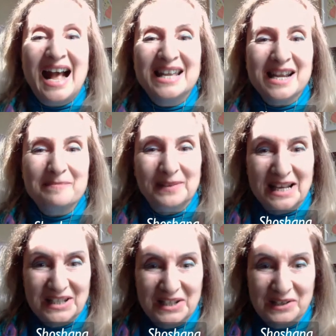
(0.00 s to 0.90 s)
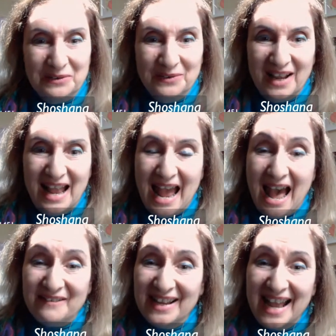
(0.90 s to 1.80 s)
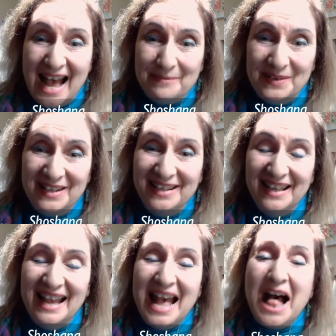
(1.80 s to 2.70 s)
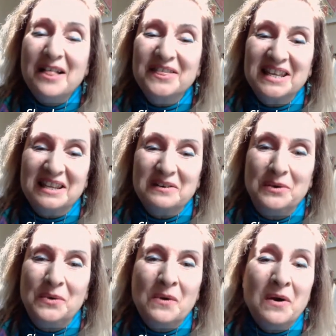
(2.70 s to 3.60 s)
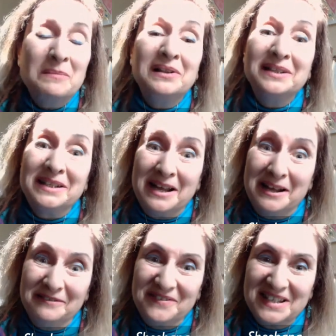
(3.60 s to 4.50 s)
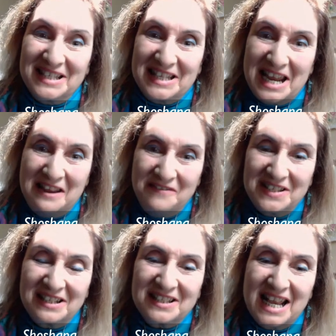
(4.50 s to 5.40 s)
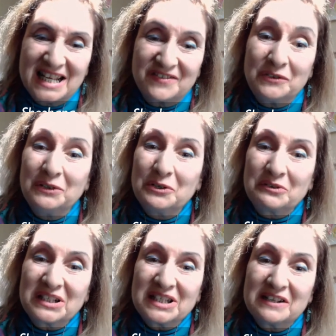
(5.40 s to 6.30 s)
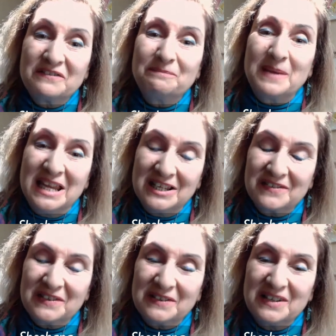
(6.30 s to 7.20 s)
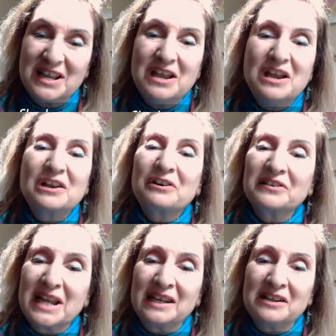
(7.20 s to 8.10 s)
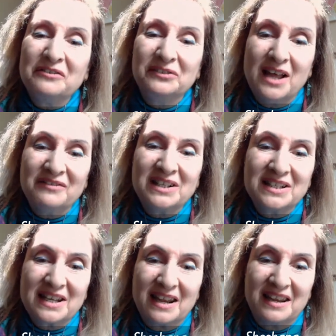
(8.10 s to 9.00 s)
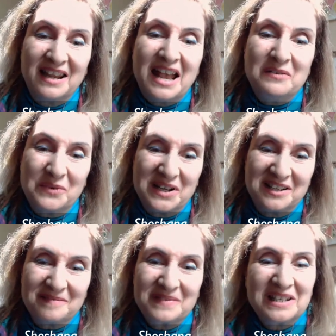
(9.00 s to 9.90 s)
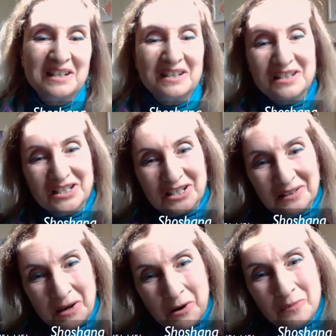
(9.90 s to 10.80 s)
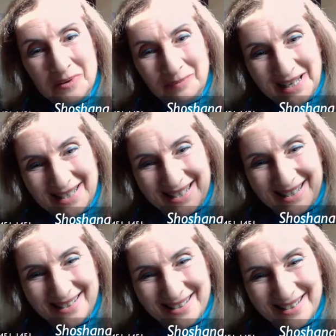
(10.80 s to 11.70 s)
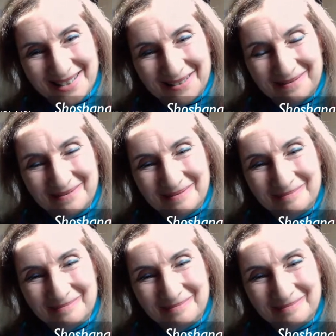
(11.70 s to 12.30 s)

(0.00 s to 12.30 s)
And I bless you. Have a happy, healthy, normal enough, safe, successful, lucrative, peaceful, creative, loving day and week. Shalom and blessings.